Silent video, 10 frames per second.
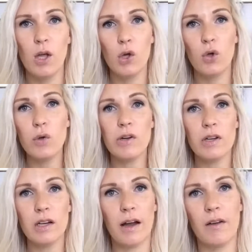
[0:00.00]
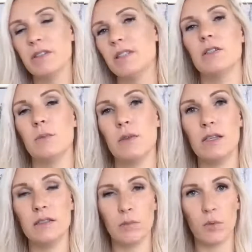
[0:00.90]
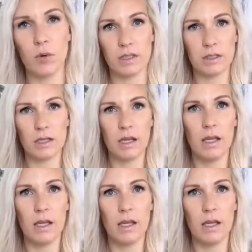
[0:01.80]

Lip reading: Who you're in a conversation with is important.